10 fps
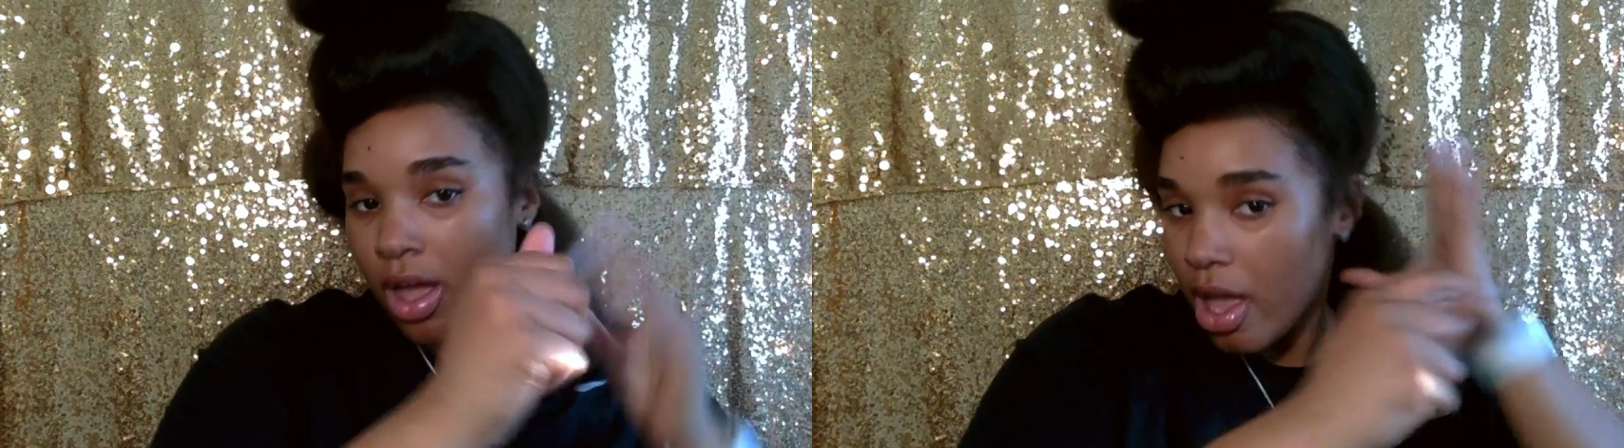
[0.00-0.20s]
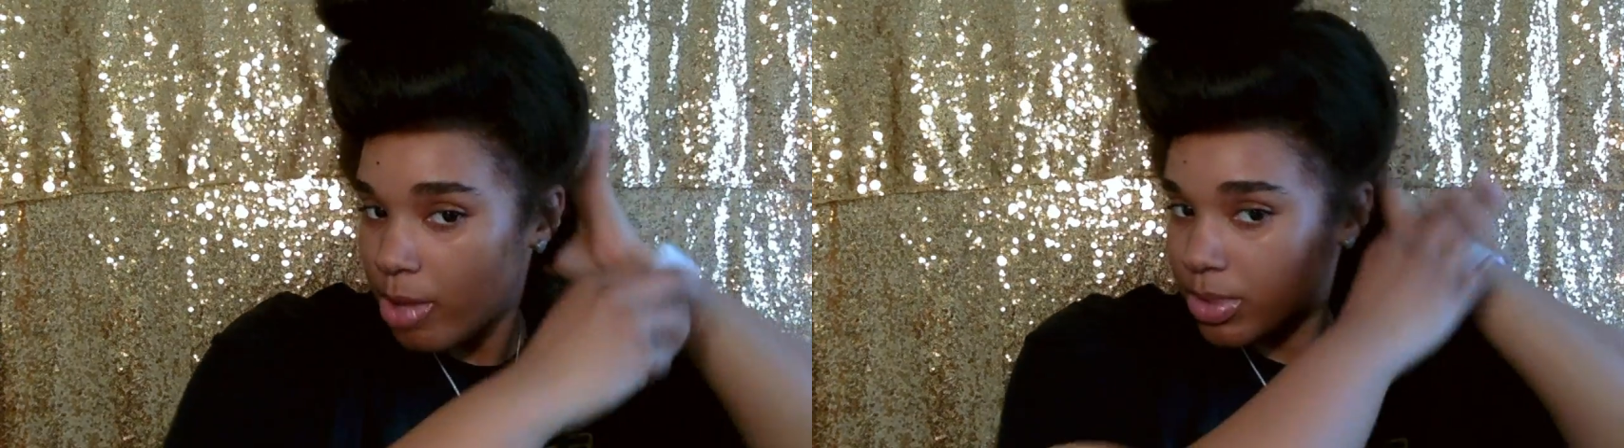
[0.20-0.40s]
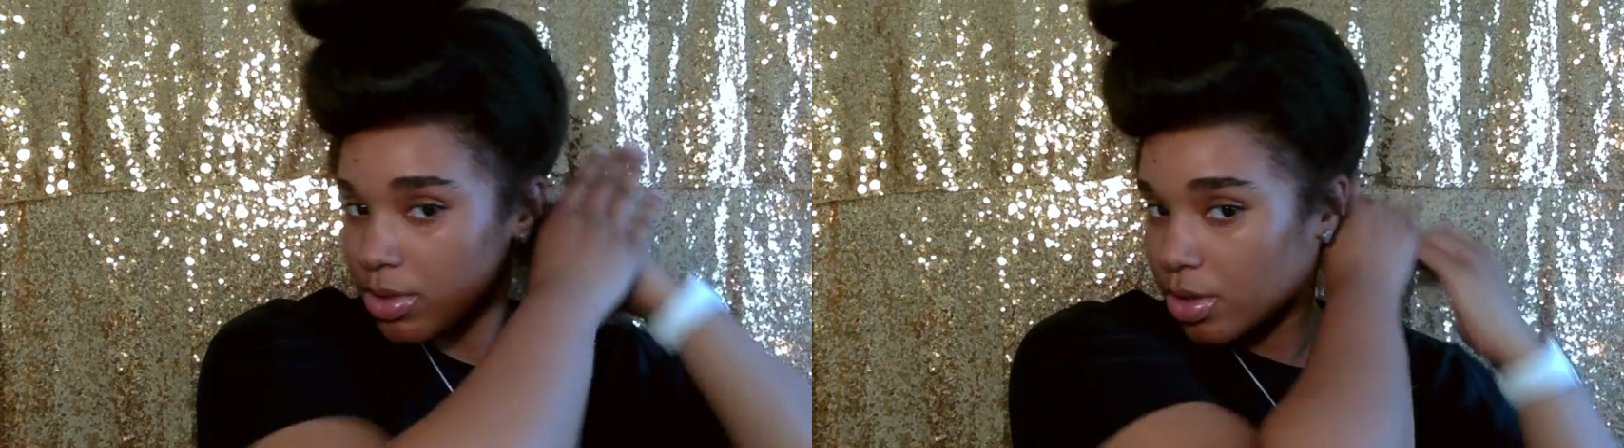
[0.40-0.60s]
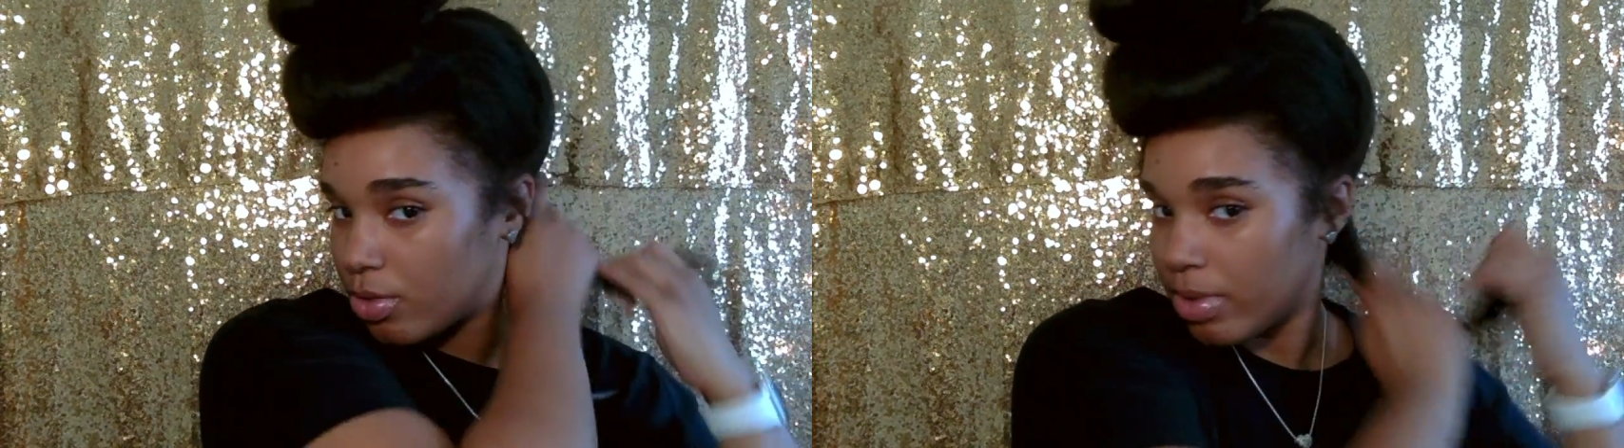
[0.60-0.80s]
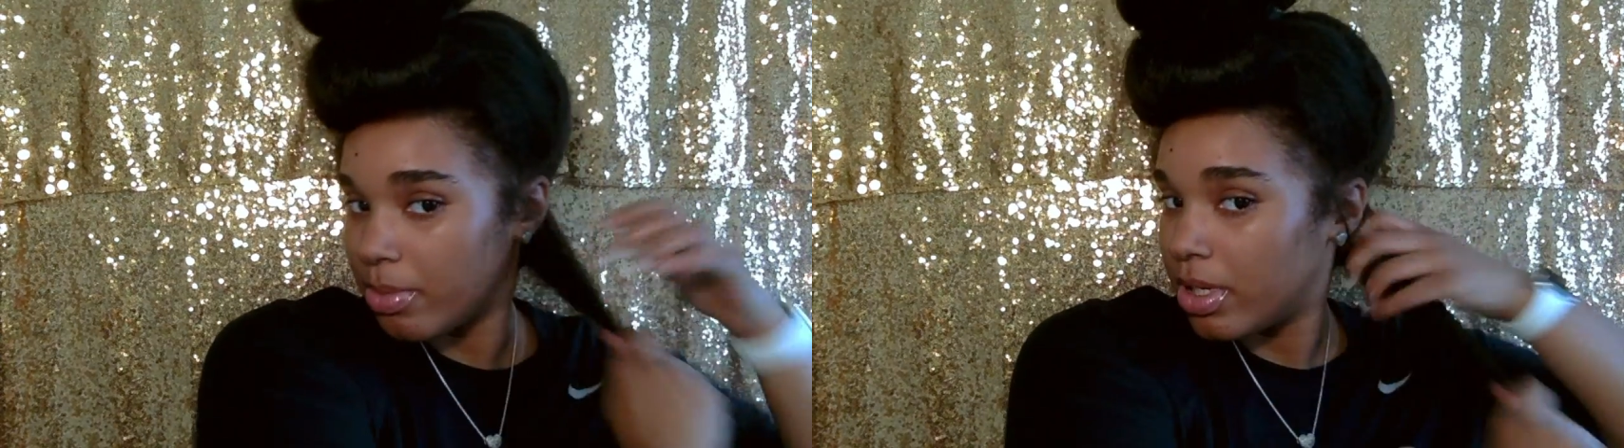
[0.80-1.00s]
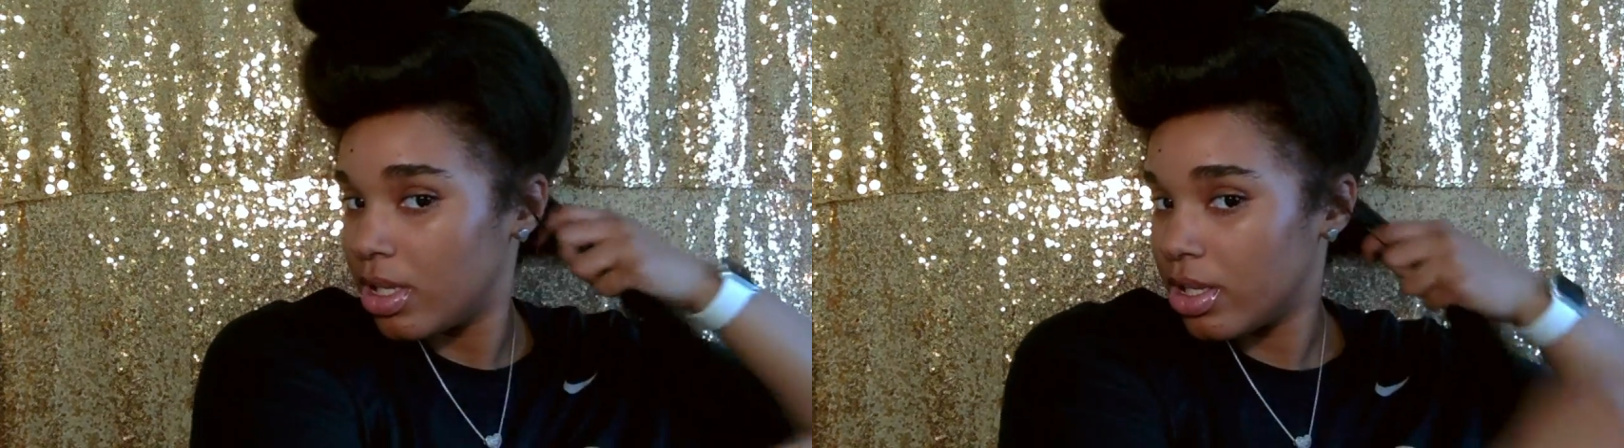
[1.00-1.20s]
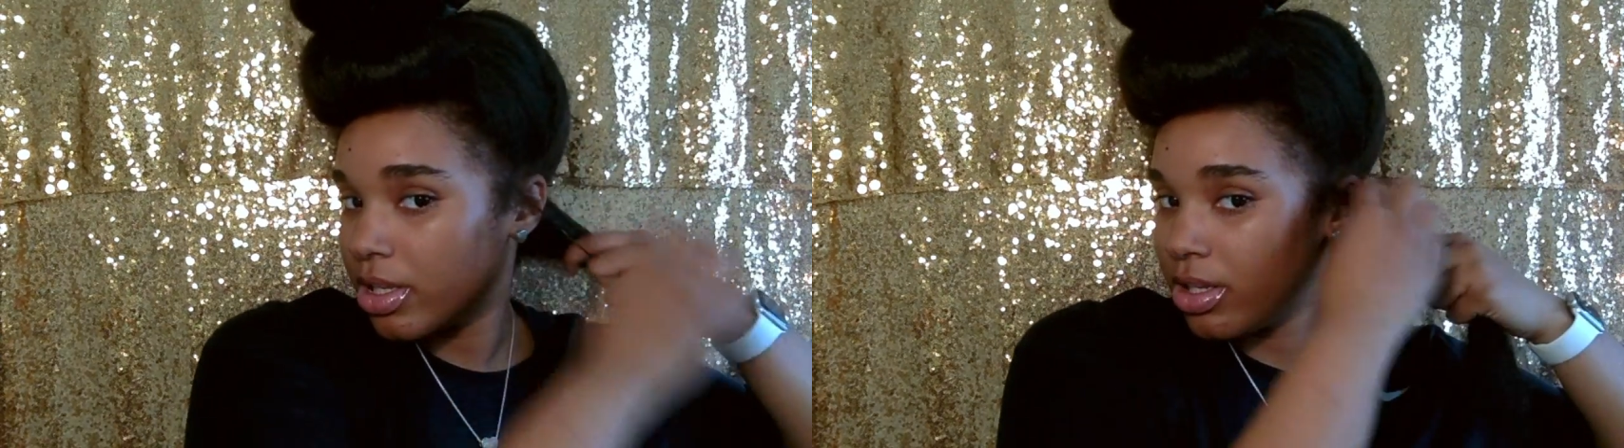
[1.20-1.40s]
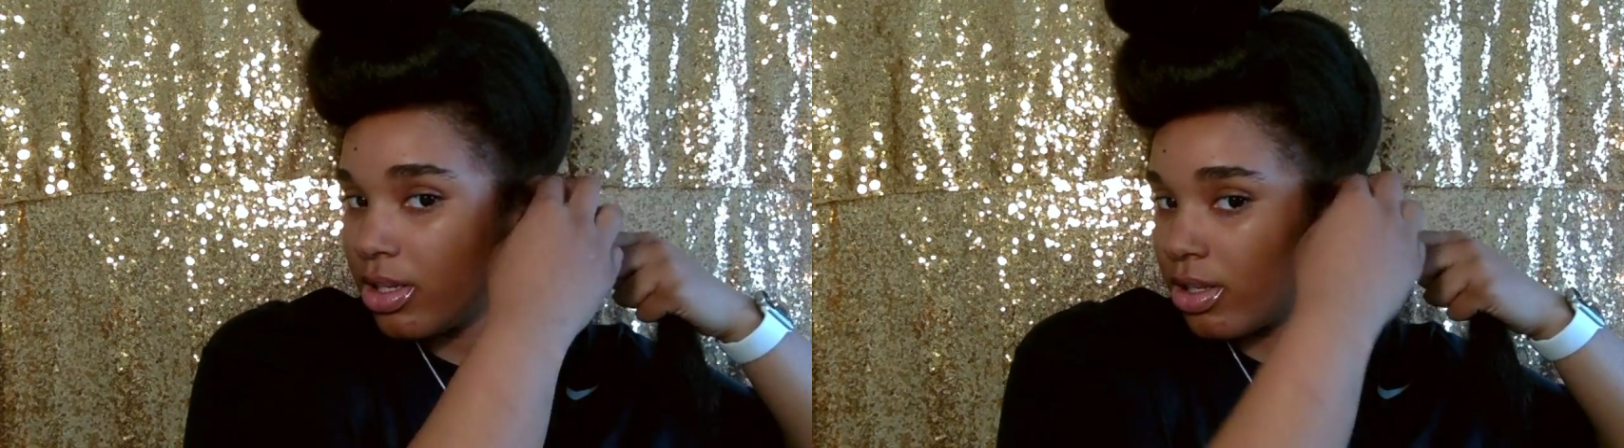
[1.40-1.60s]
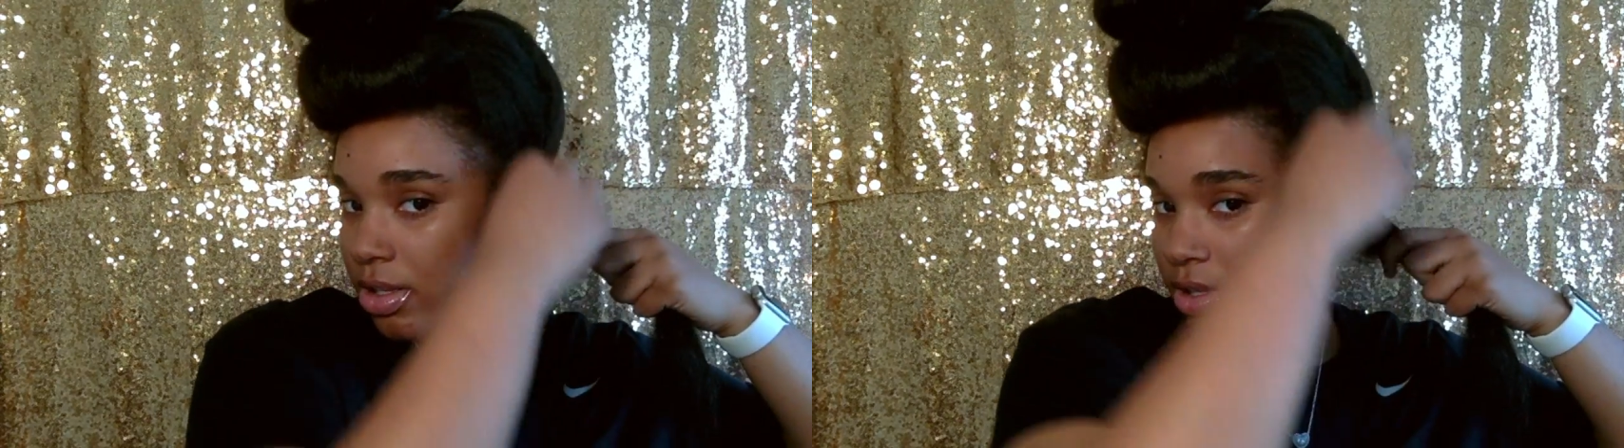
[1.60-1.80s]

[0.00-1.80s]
I'm just going to rub it in.